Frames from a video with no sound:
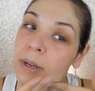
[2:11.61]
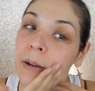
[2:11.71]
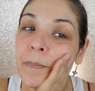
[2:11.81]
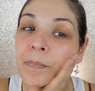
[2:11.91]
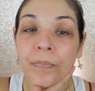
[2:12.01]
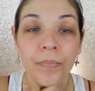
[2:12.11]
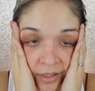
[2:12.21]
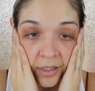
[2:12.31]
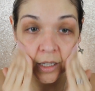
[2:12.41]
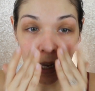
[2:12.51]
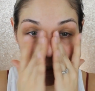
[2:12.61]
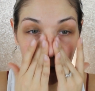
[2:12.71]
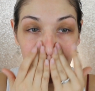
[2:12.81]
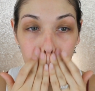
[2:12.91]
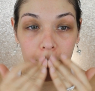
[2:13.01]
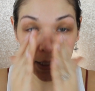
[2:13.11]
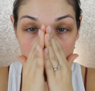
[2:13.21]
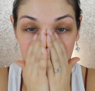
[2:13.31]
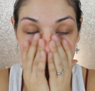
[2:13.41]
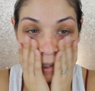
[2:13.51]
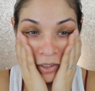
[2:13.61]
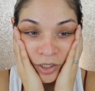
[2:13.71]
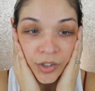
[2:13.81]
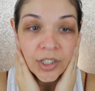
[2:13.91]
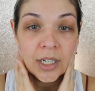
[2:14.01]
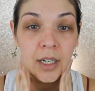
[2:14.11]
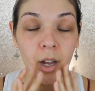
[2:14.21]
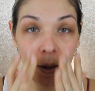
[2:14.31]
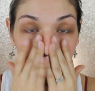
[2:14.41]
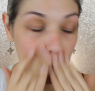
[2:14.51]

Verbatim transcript: But the last couple of months, I was actually using um,